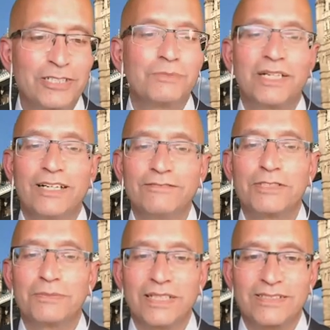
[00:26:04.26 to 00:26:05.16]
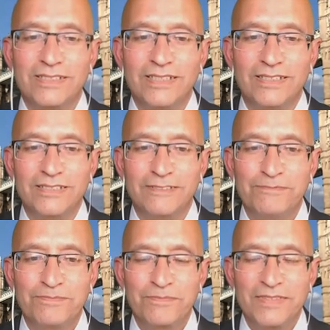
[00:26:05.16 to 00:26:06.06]
comfortable exchange.
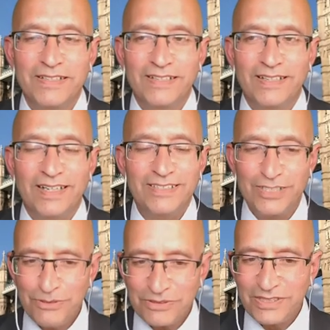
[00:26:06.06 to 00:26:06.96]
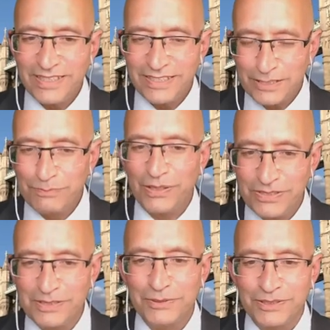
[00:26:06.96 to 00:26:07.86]
I don't think it's
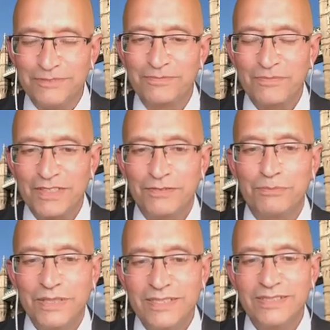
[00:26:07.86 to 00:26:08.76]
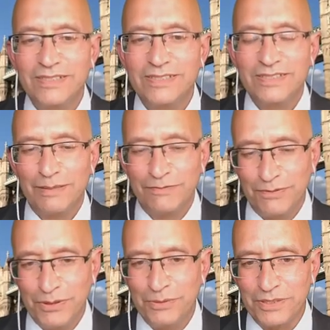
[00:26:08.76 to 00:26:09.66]
possible for Britain to step
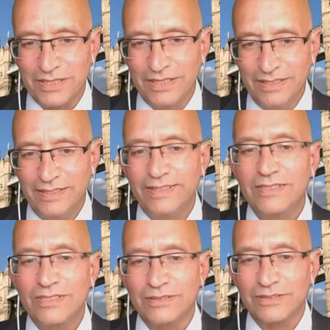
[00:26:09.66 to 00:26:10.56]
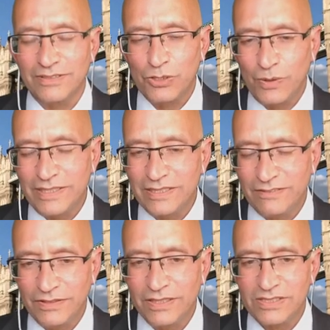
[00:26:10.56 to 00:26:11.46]
forward into the
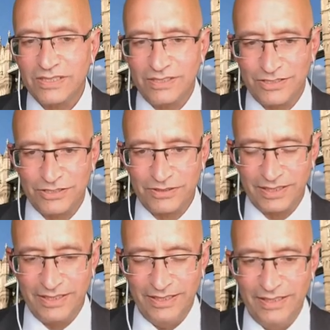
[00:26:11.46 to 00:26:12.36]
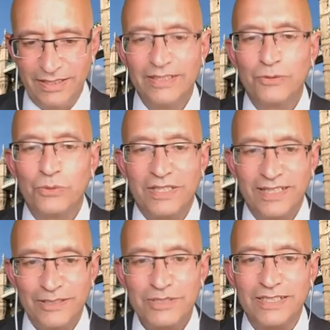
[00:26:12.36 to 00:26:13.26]
21st century
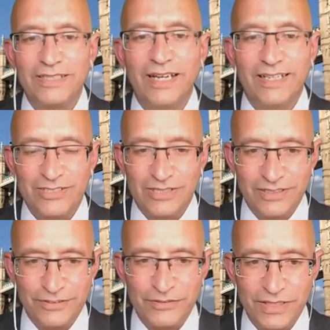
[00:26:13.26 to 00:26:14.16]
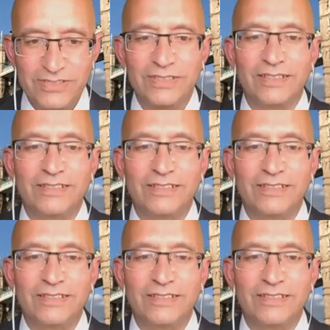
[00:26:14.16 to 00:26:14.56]
without it actually addressing